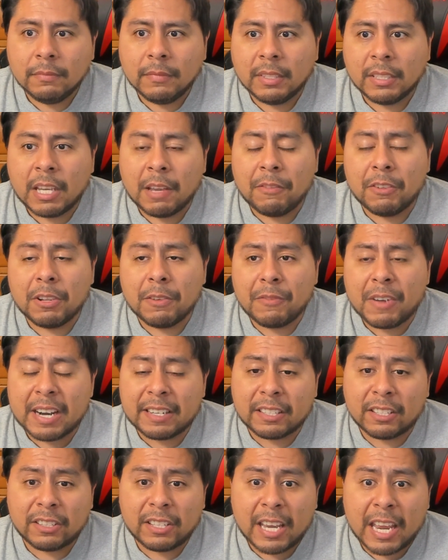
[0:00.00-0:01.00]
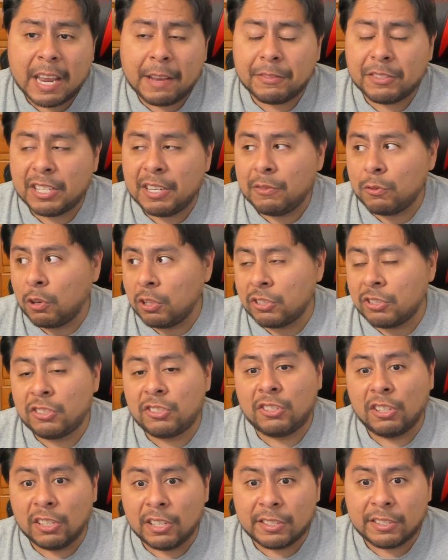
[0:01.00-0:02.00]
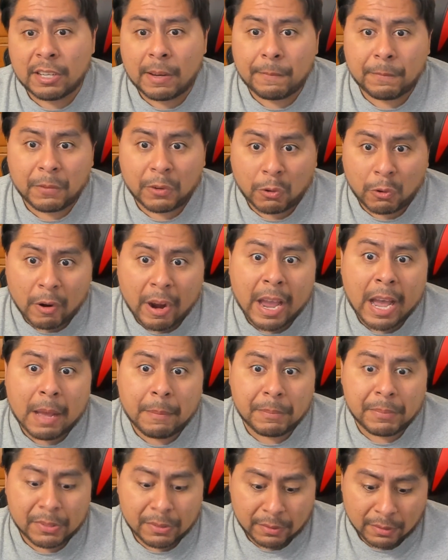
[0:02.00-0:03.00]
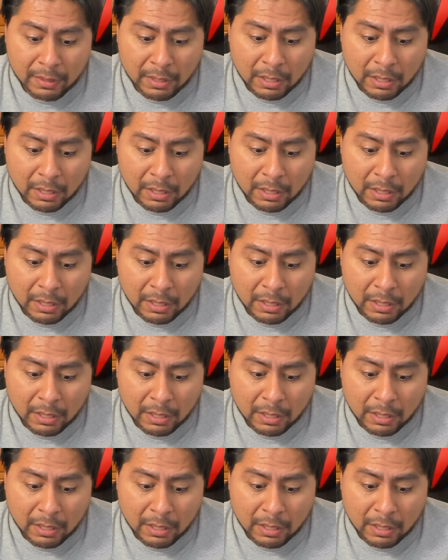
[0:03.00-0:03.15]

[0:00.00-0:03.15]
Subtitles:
Given the fact that the AFC North still is up for grabs.